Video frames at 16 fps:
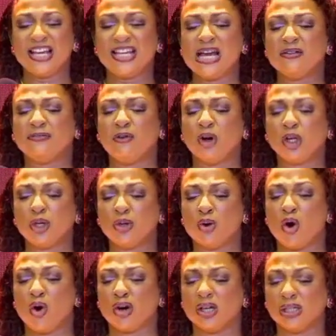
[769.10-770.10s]
For you,
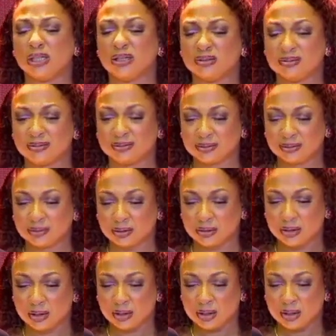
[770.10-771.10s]
God,
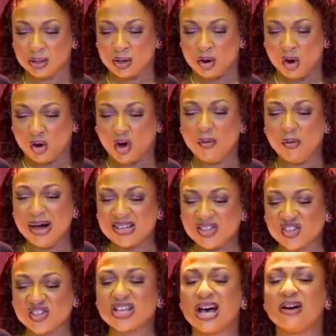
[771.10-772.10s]
come and
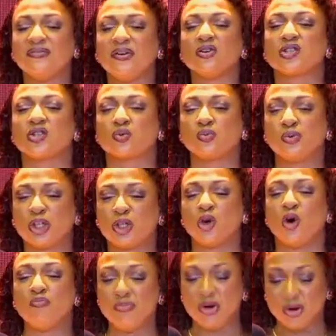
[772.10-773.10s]
serve us with your
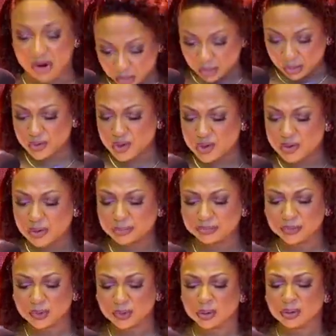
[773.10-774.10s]
miracles.
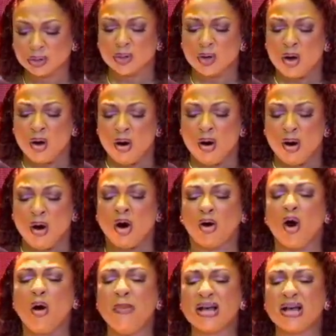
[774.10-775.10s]

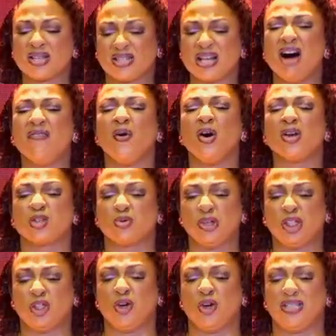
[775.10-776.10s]
Come and serve us with
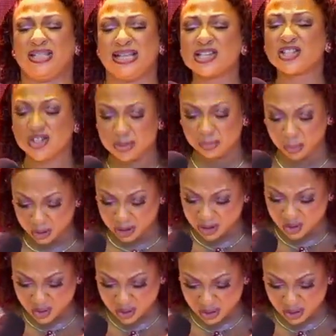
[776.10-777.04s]
your testimonies.